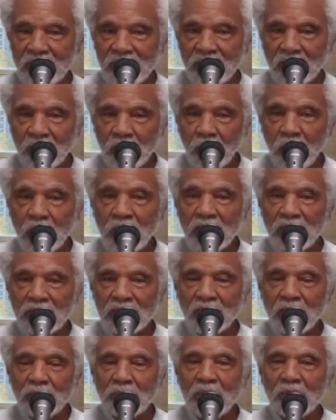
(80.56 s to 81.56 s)
one
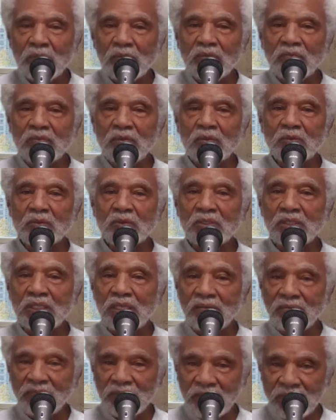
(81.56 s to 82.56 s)
or both of those
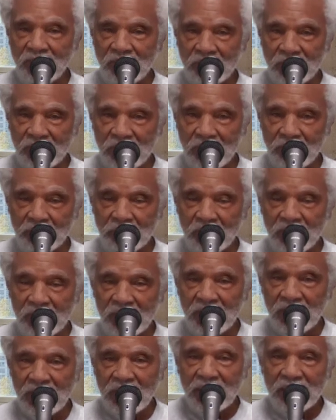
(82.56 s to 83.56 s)
governorships,
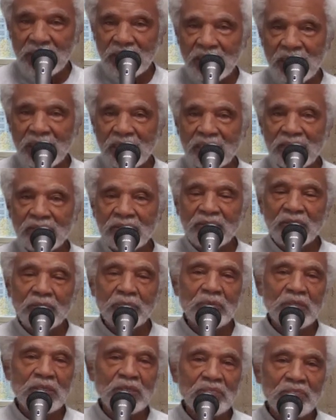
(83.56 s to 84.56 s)
then it could
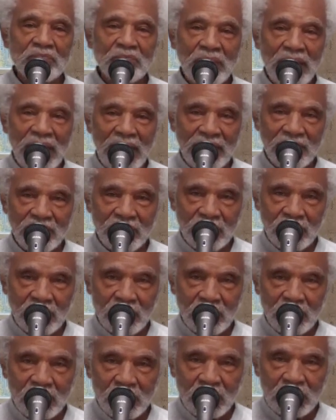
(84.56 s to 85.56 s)
be bad
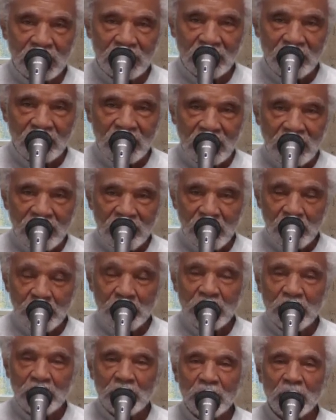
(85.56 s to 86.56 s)
news for
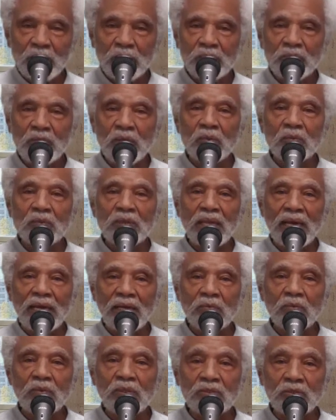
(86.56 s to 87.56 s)
people who don't
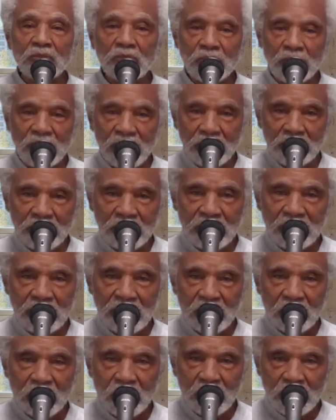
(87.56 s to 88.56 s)
like what Trump
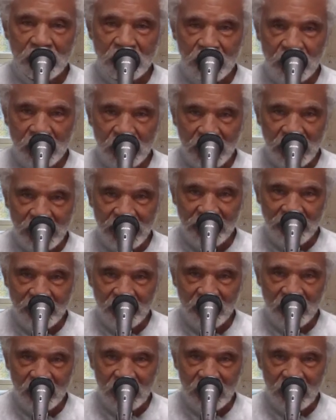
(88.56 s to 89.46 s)
was doing.